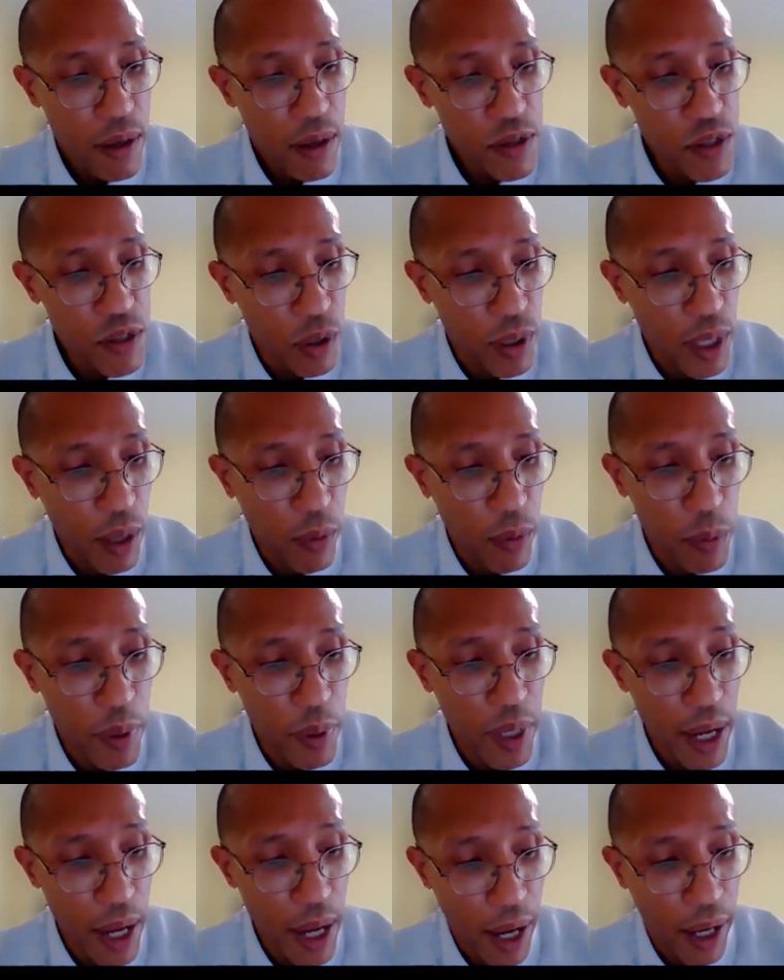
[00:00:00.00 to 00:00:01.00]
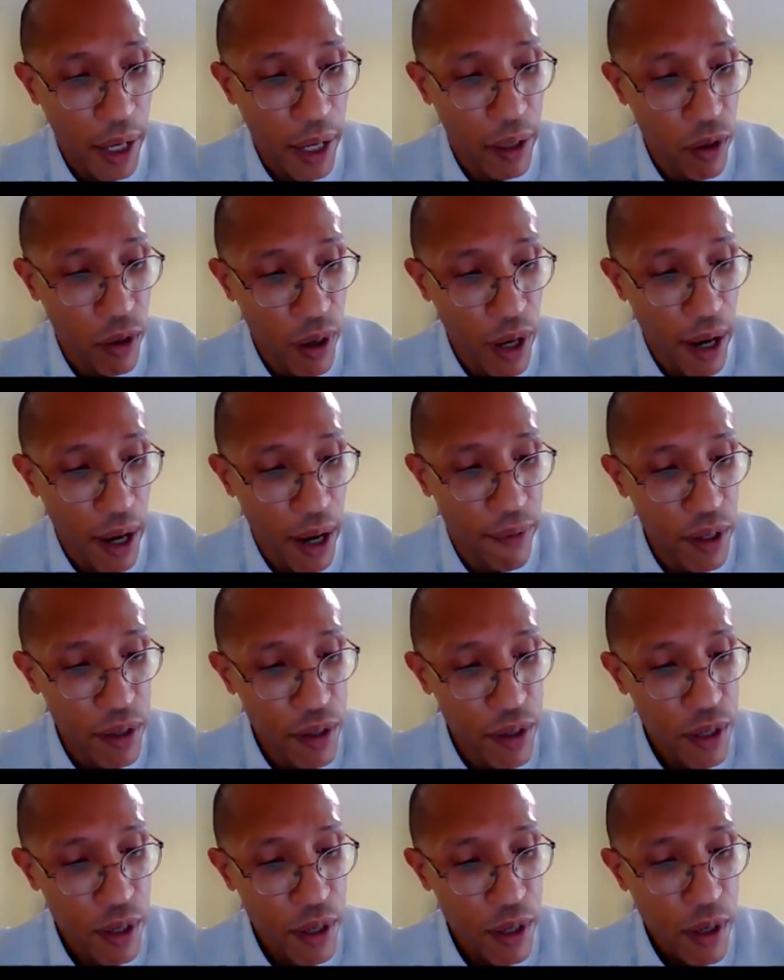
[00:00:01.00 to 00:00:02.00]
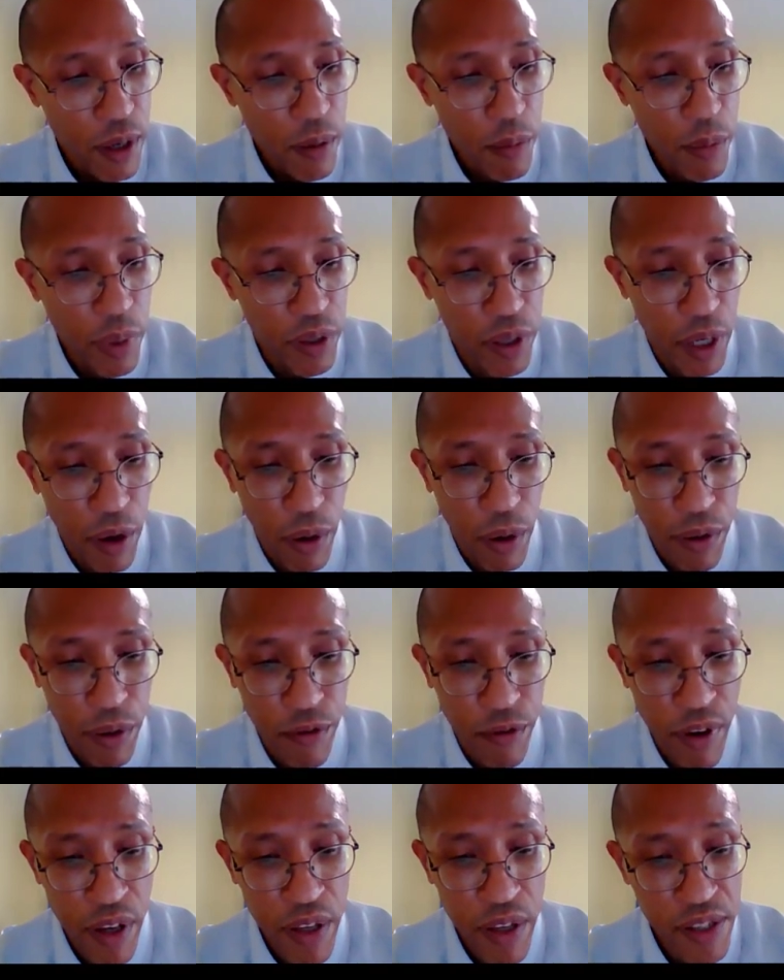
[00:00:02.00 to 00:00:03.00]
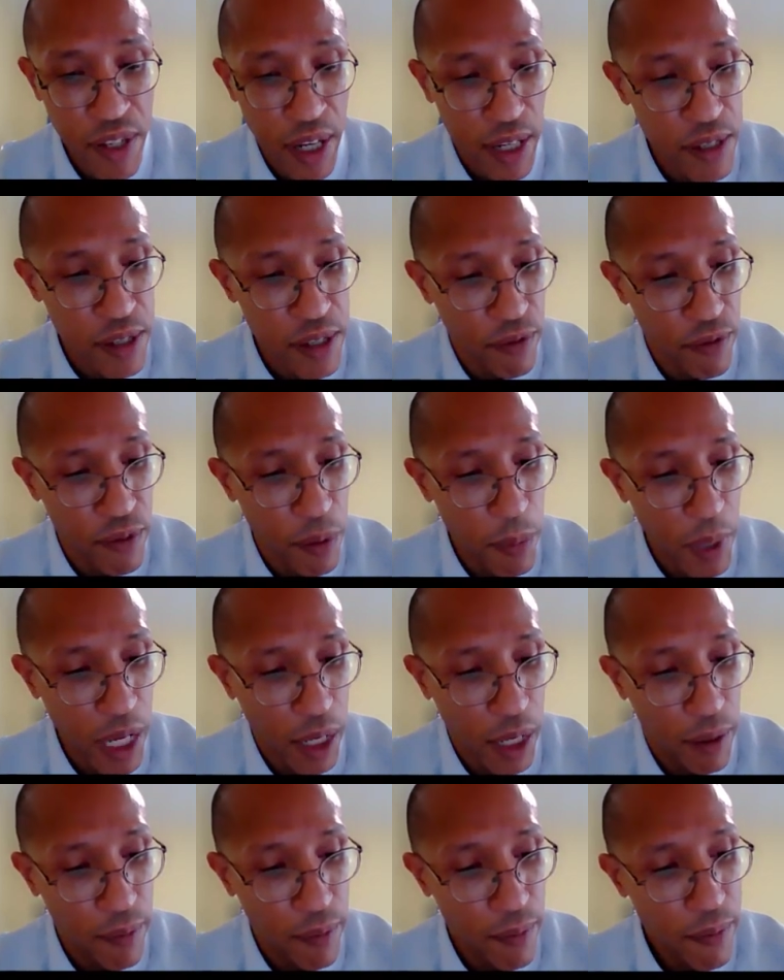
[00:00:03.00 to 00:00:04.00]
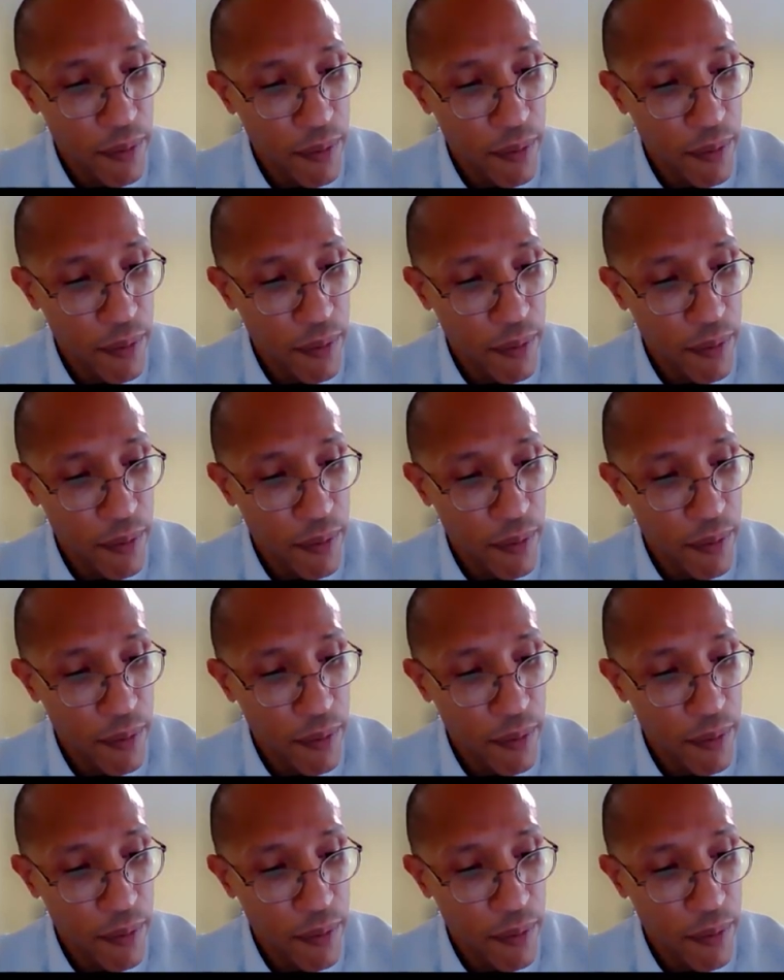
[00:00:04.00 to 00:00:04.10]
So that would be high or average. But there are three sets of demand.